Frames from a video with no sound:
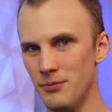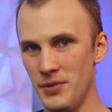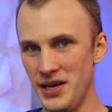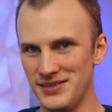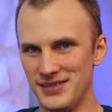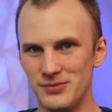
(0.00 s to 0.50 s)

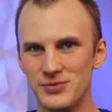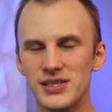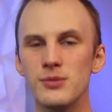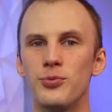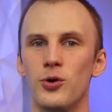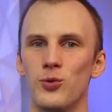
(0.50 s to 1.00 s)
May seem
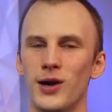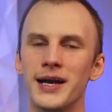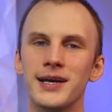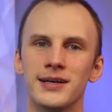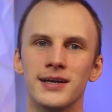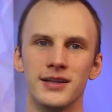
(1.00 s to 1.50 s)
simple,
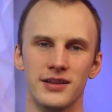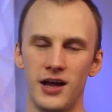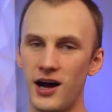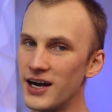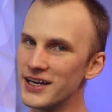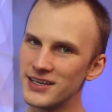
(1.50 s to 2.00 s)
right? The
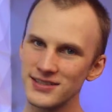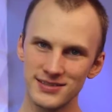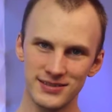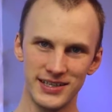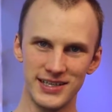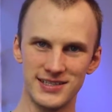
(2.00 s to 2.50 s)

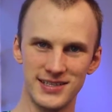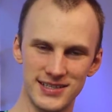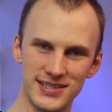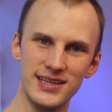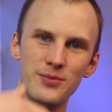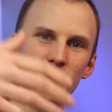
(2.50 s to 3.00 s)
audience needs to
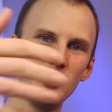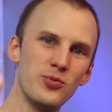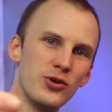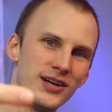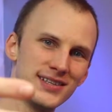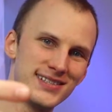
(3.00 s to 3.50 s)
see the
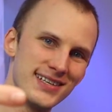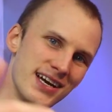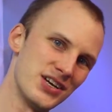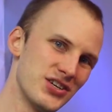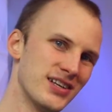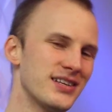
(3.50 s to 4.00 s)
people on
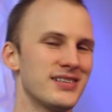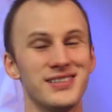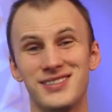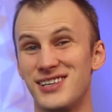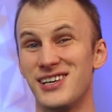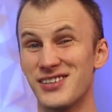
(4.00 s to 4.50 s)
stage, and this
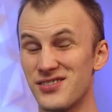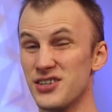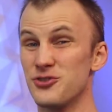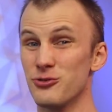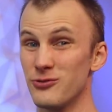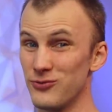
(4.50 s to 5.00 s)
is
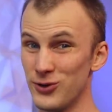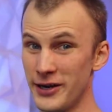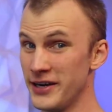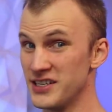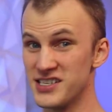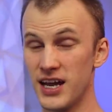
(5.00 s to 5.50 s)
honestly true for
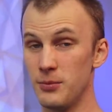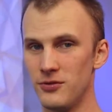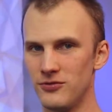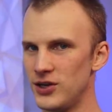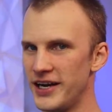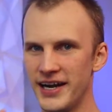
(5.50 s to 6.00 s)
any type
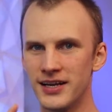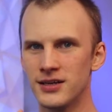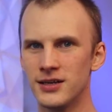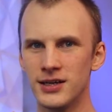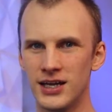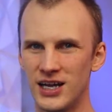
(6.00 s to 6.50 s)
of lighting.
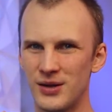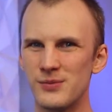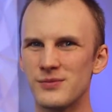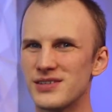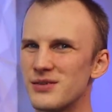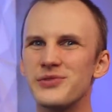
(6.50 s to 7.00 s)

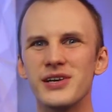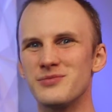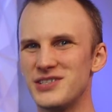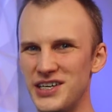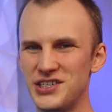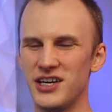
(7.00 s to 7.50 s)
Um,
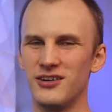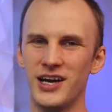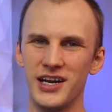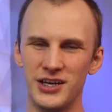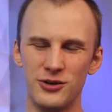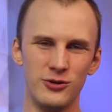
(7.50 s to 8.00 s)
sometimes D J
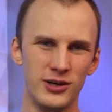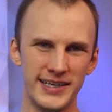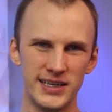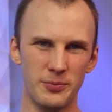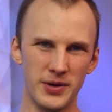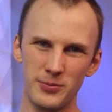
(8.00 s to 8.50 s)
lighting, you don't
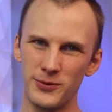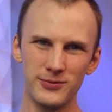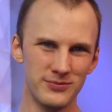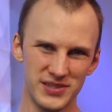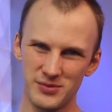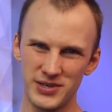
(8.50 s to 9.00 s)
light the
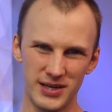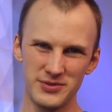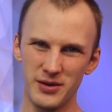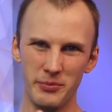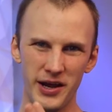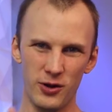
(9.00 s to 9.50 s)
people.
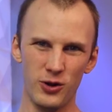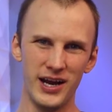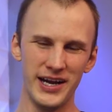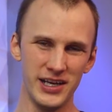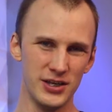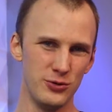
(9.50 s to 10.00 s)
Sometimes in metal
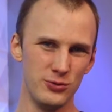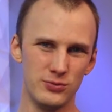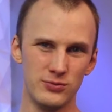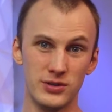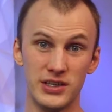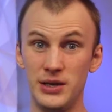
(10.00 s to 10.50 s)
lighting, you
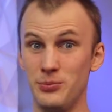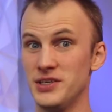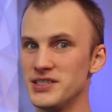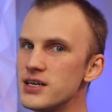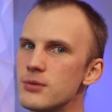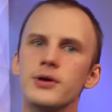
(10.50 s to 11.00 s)
keep
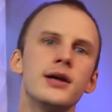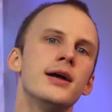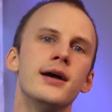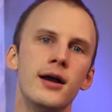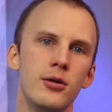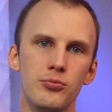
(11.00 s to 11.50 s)
it dim,
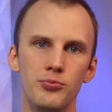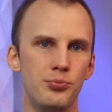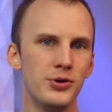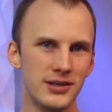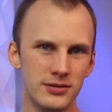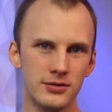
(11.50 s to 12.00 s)

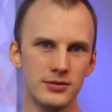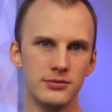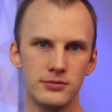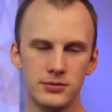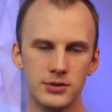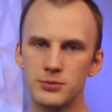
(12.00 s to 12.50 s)
but
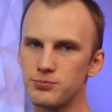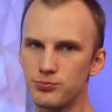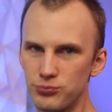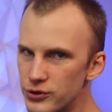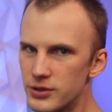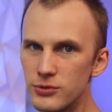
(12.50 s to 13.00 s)
you
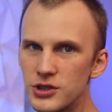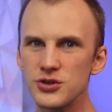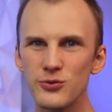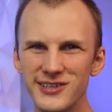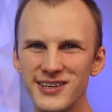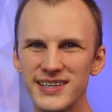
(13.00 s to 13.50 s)
pretty much
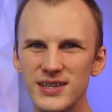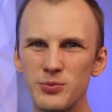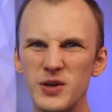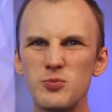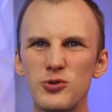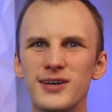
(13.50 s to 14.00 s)
always light the
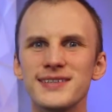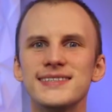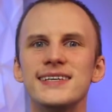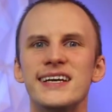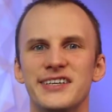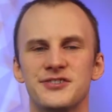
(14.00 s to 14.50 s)
people on
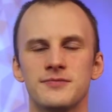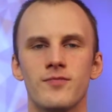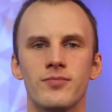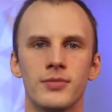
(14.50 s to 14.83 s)
stage.